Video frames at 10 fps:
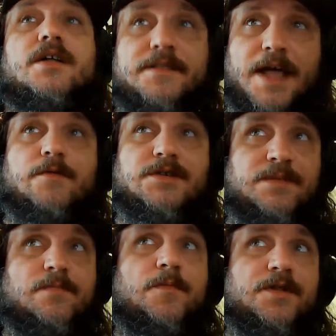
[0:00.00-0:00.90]
Now is
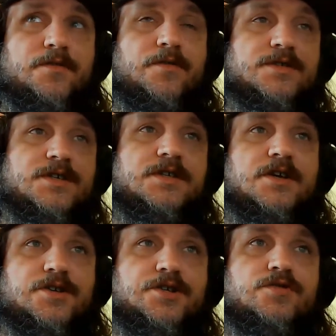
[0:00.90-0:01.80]
the moment to
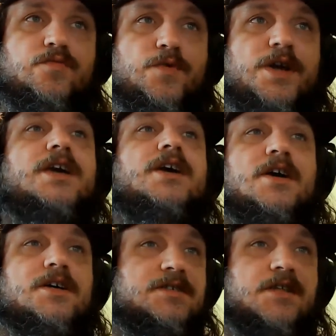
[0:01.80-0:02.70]
consider, should we
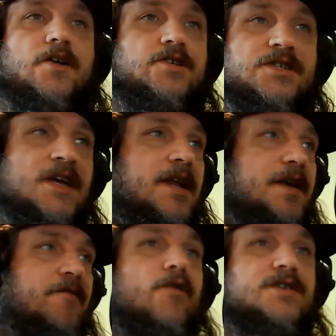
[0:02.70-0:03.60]
start
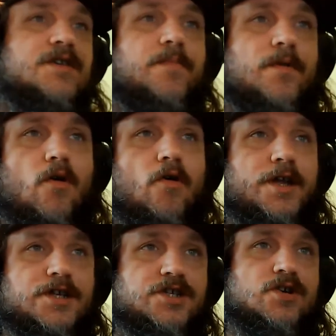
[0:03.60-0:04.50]
selling, for example,
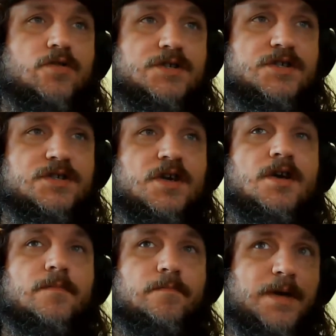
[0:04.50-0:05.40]
orange socks
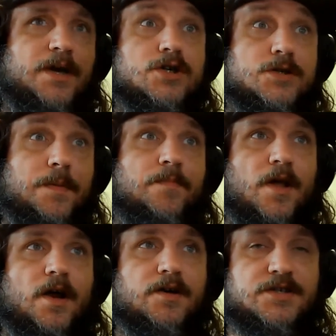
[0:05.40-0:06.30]
because
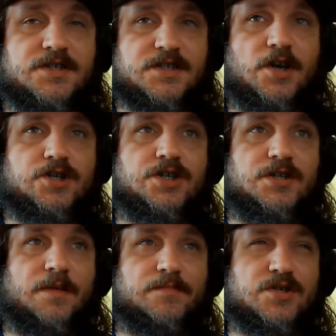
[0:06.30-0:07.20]
people are
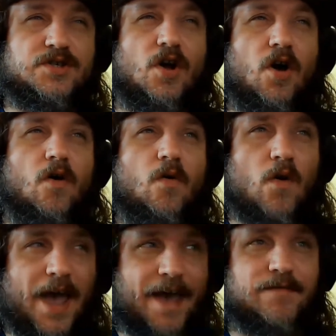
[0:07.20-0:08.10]
searching them so
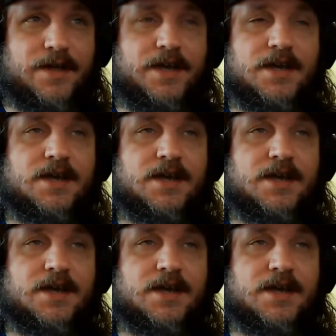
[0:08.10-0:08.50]
heavily?